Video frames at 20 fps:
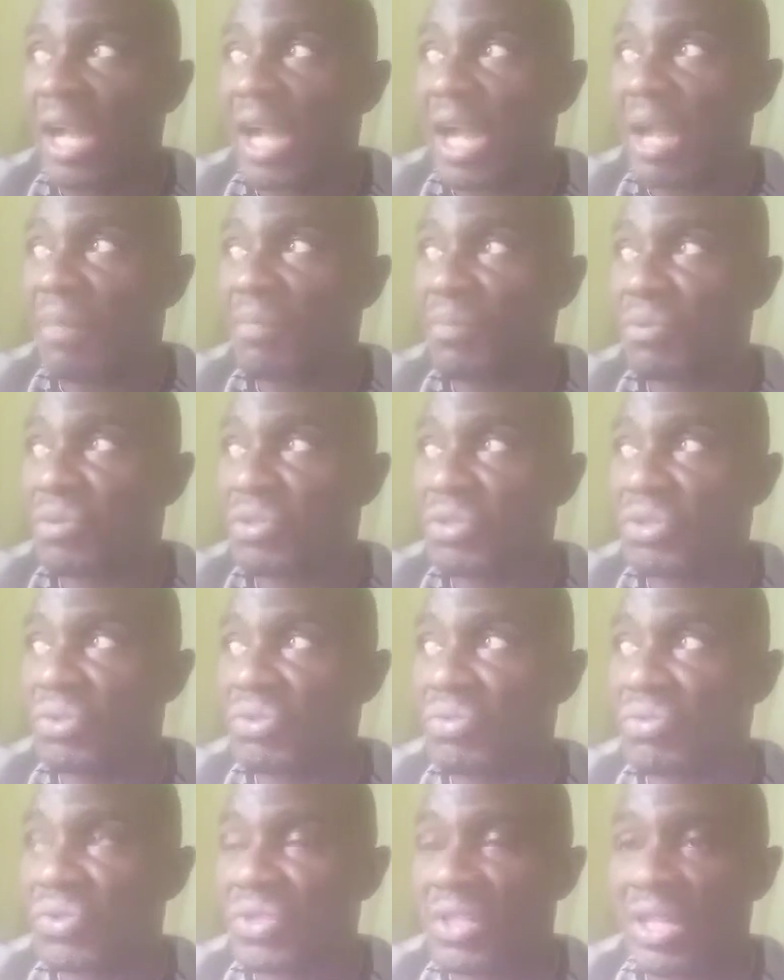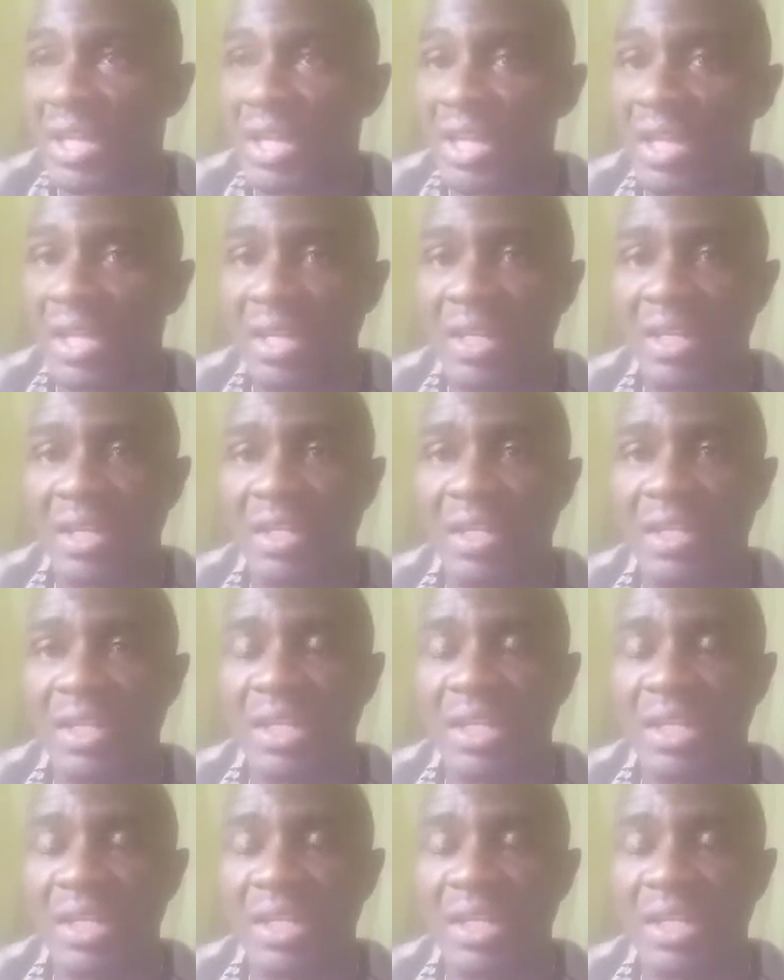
I produce a